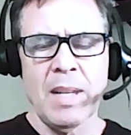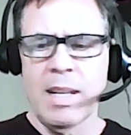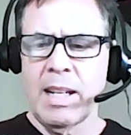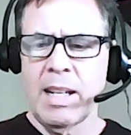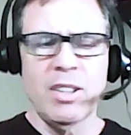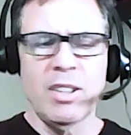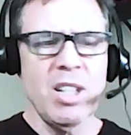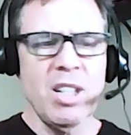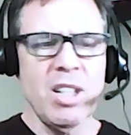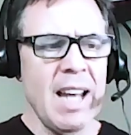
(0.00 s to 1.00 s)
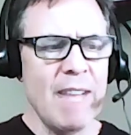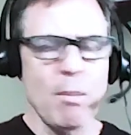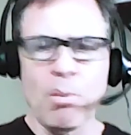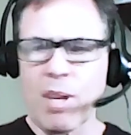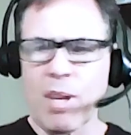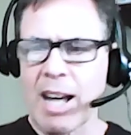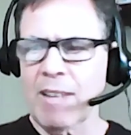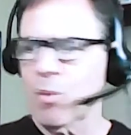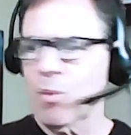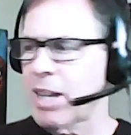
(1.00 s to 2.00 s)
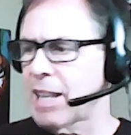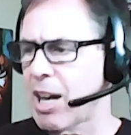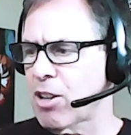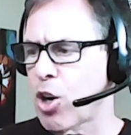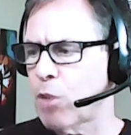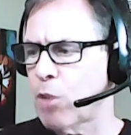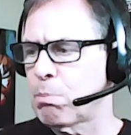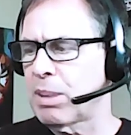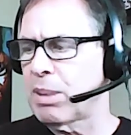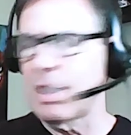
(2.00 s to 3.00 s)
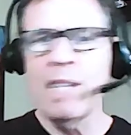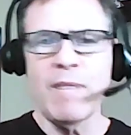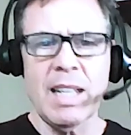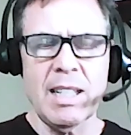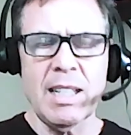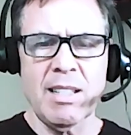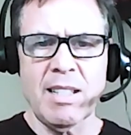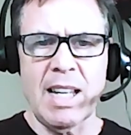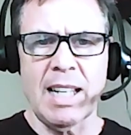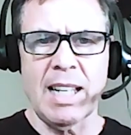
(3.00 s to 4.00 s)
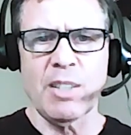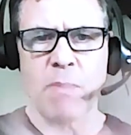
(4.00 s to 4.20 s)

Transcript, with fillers: In addition to that, I have a book out right now called Believing is Seeing. It's my